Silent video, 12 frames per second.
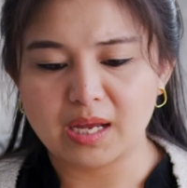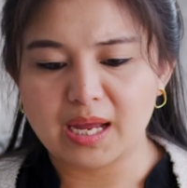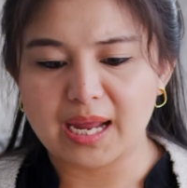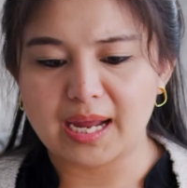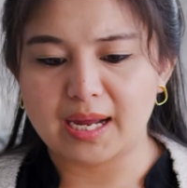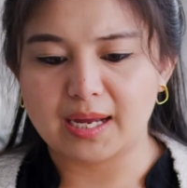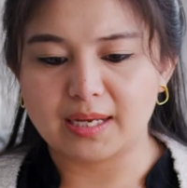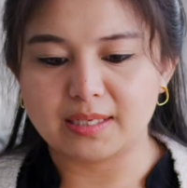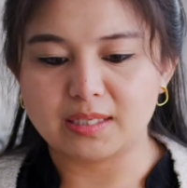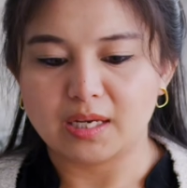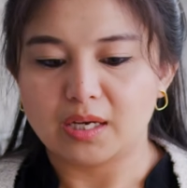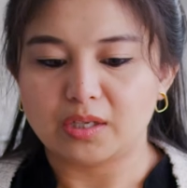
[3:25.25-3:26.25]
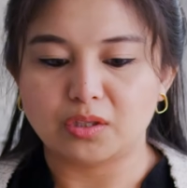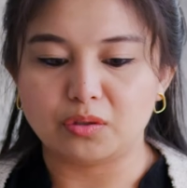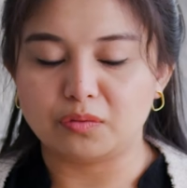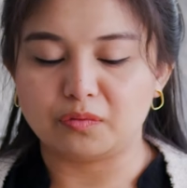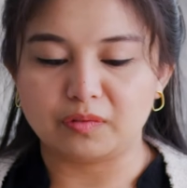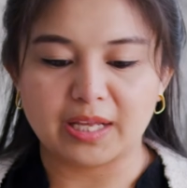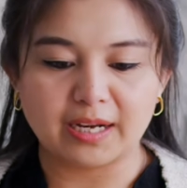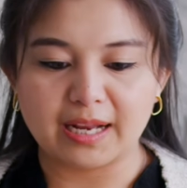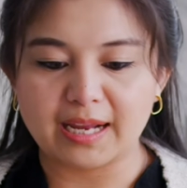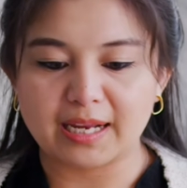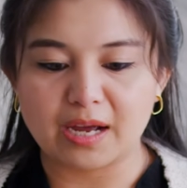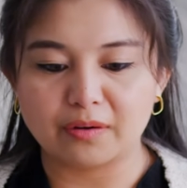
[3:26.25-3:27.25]
and you've let it
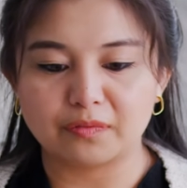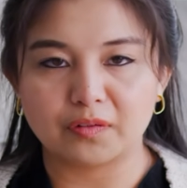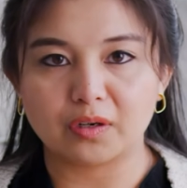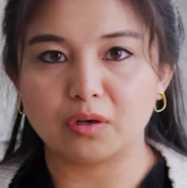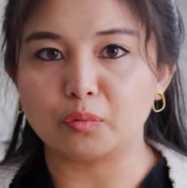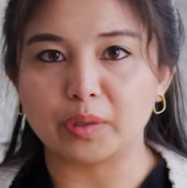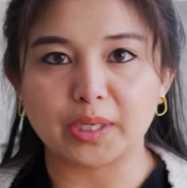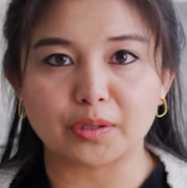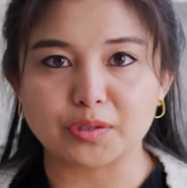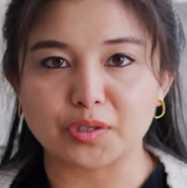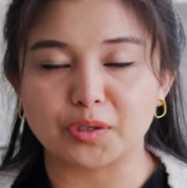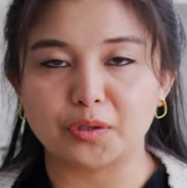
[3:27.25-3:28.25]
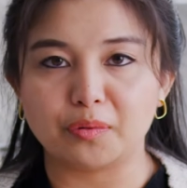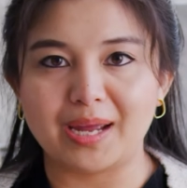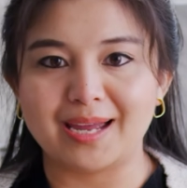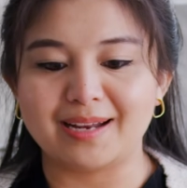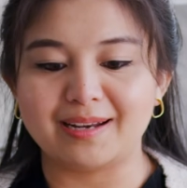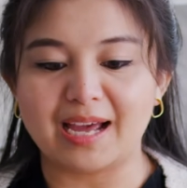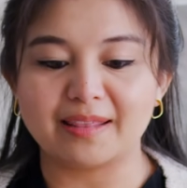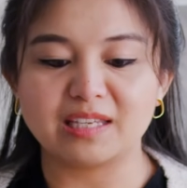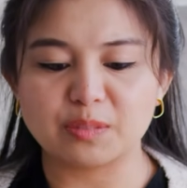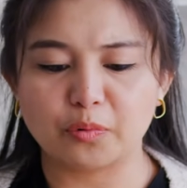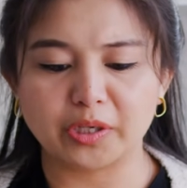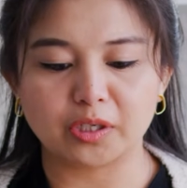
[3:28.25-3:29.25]
hang out for a week or 2, and at
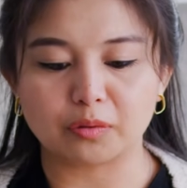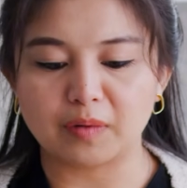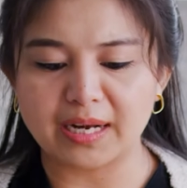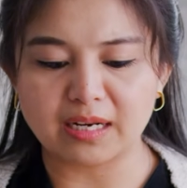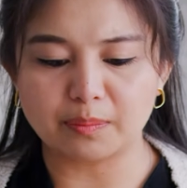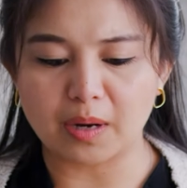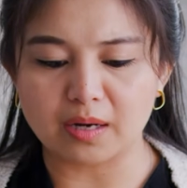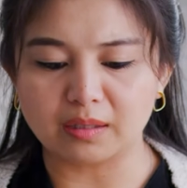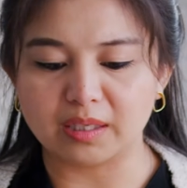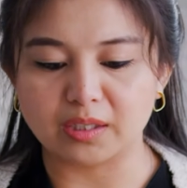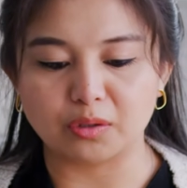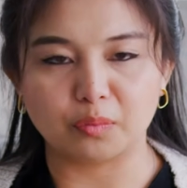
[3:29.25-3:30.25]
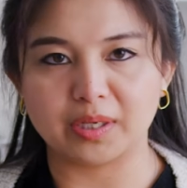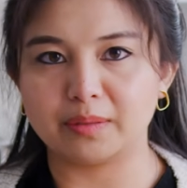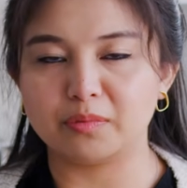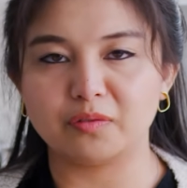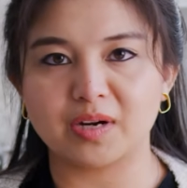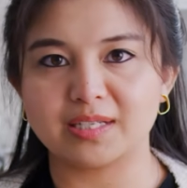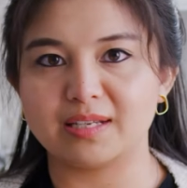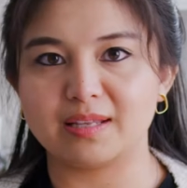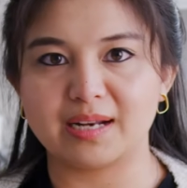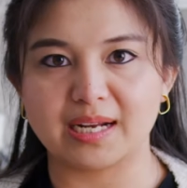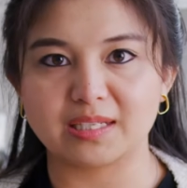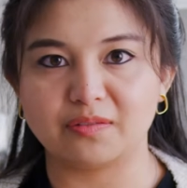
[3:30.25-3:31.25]
this point you're ready to bottle it, you want to move on to the
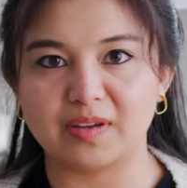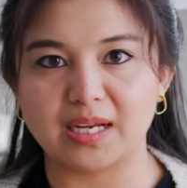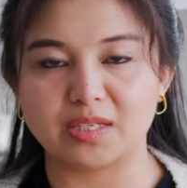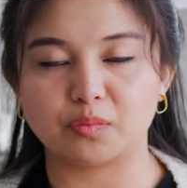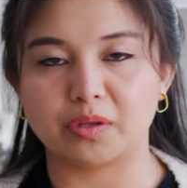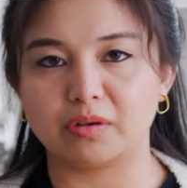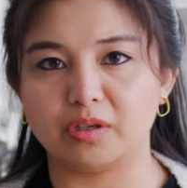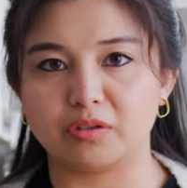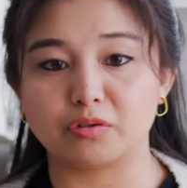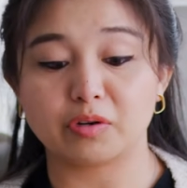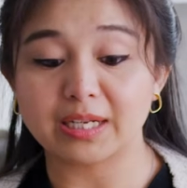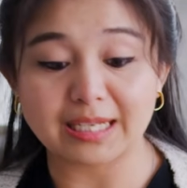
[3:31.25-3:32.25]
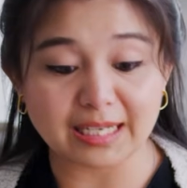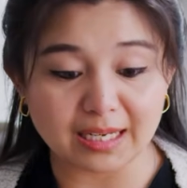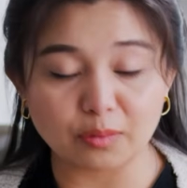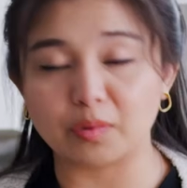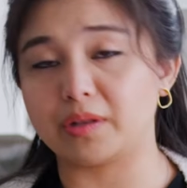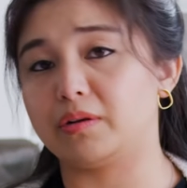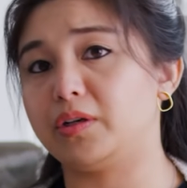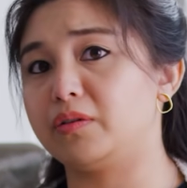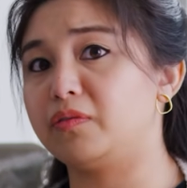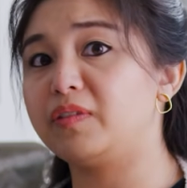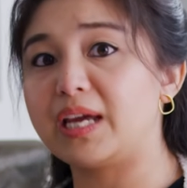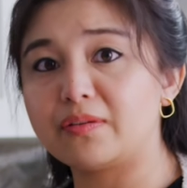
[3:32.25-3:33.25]
next phase, whether you're drinking it, whether you're
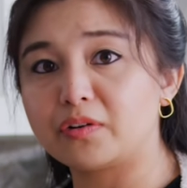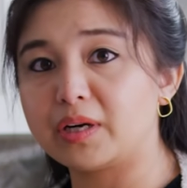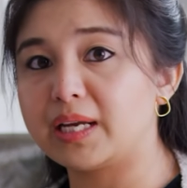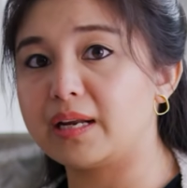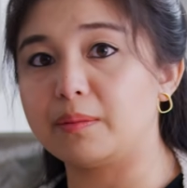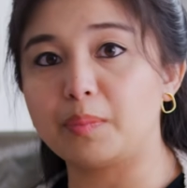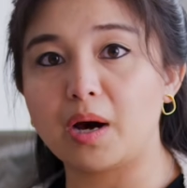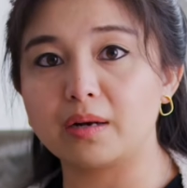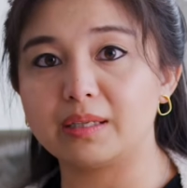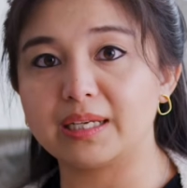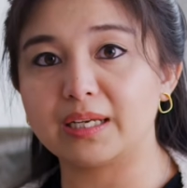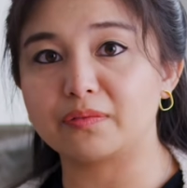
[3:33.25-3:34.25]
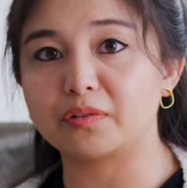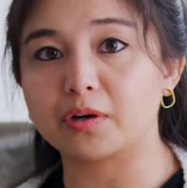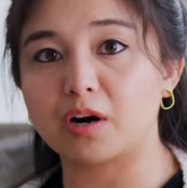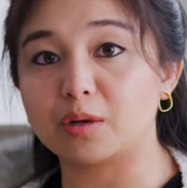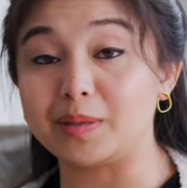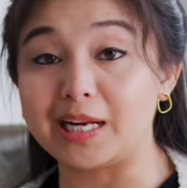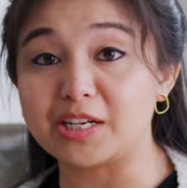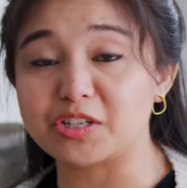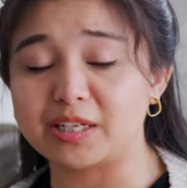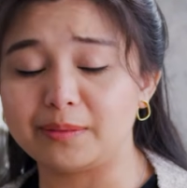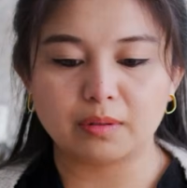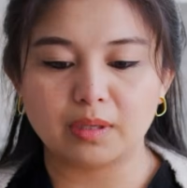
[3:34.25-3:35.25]
flavoring it and bottling it for
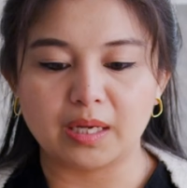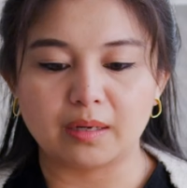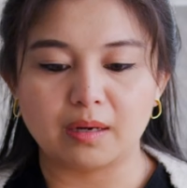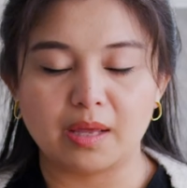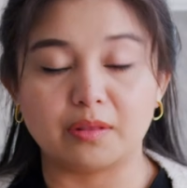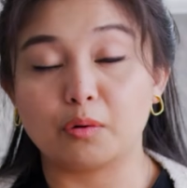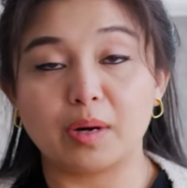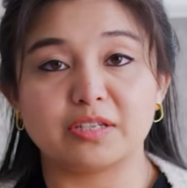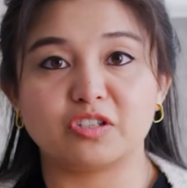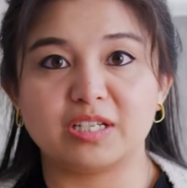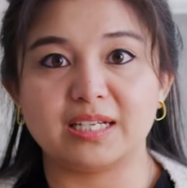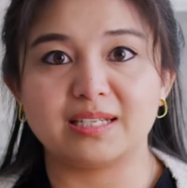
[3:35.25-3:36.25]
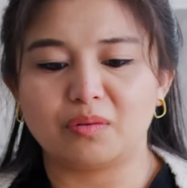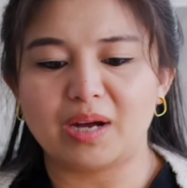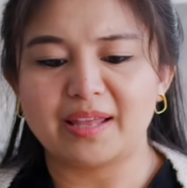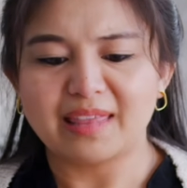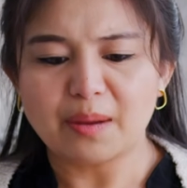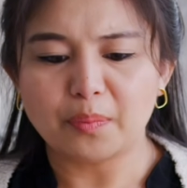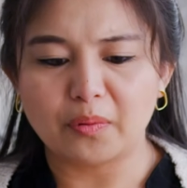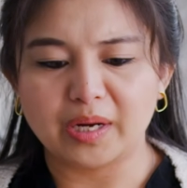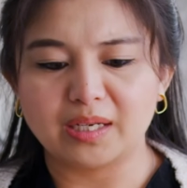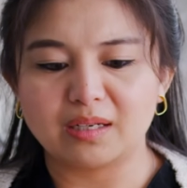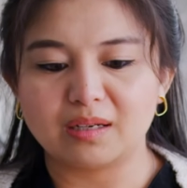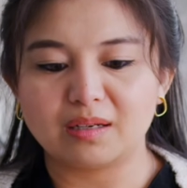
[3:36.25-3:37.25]
carbonation. And the question is, at that
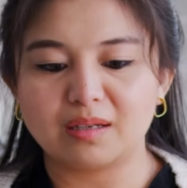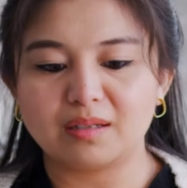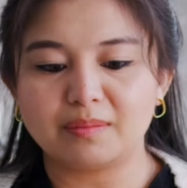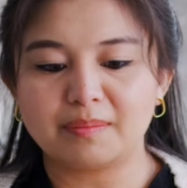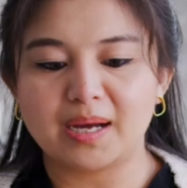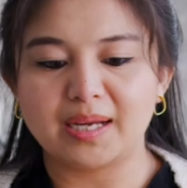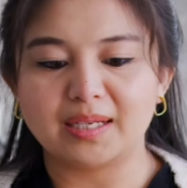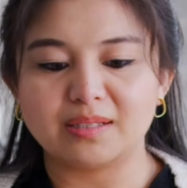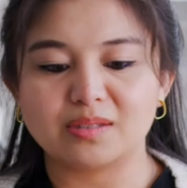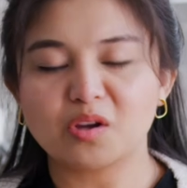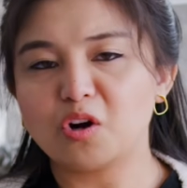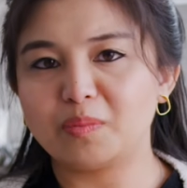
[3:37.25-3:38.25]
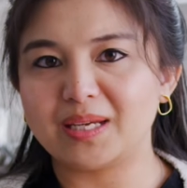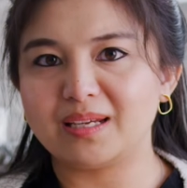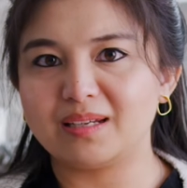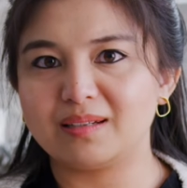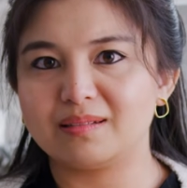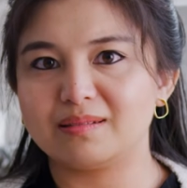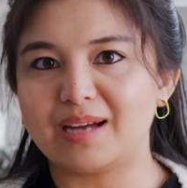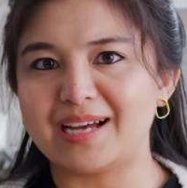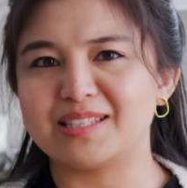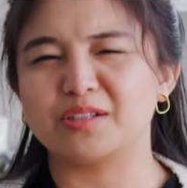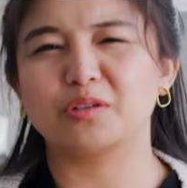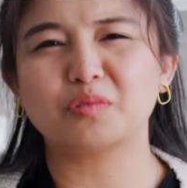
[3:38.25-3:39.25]
point, my SCOBY
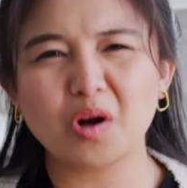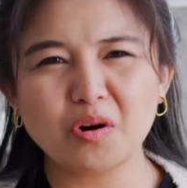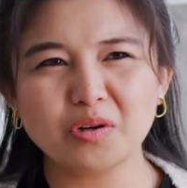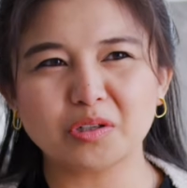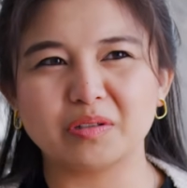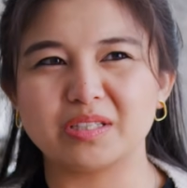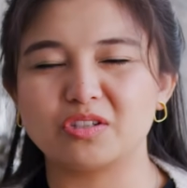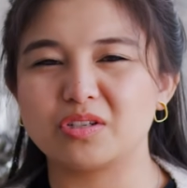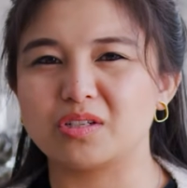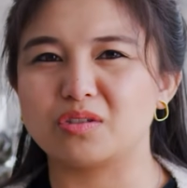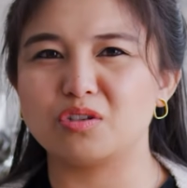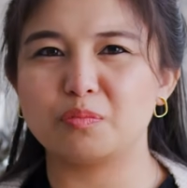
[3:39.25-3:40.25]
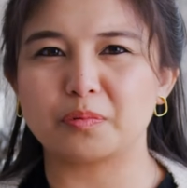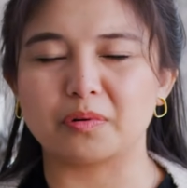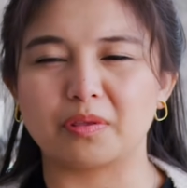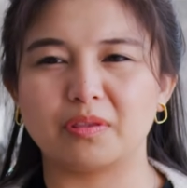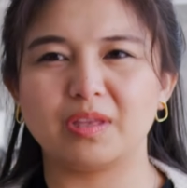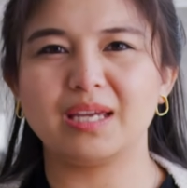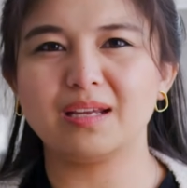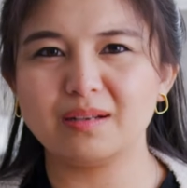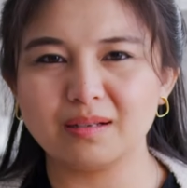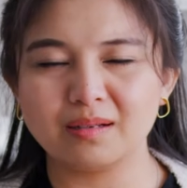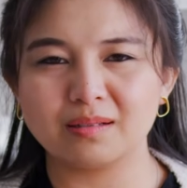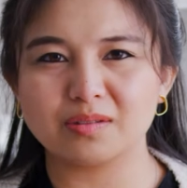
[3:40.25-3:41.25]
hasn't grown, or it's just a super
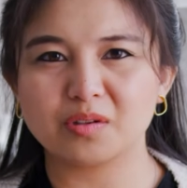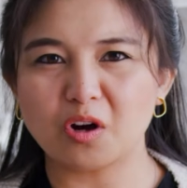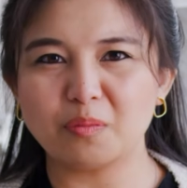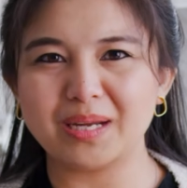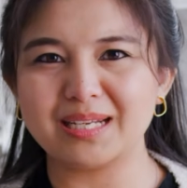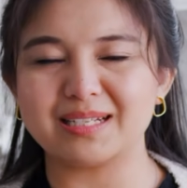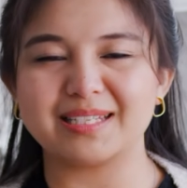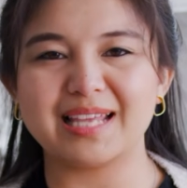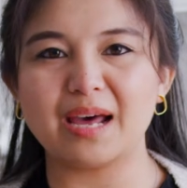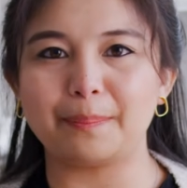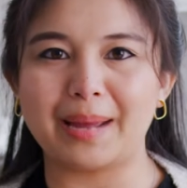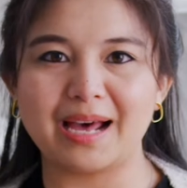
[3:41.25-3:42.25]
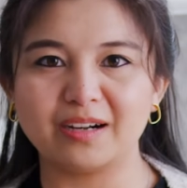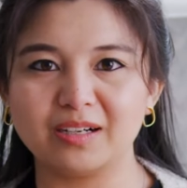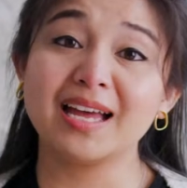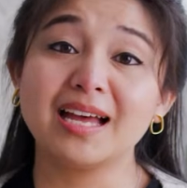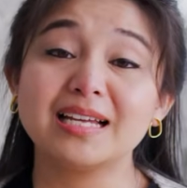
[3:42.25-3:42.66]
thin SCOBY, does that matter?